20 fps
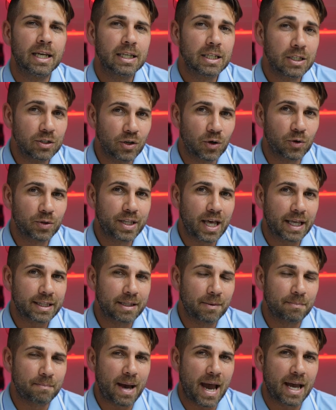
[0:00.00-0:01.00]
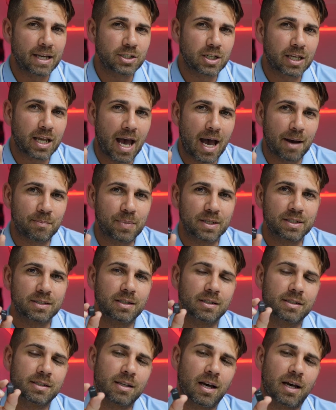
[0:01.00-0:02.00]
you know that the magic happens
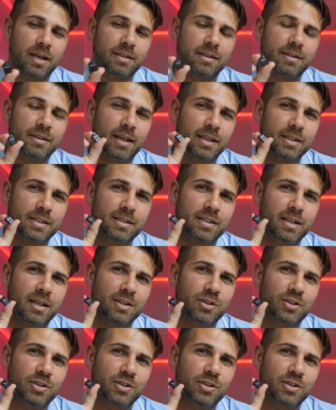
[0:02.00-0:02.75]
inside this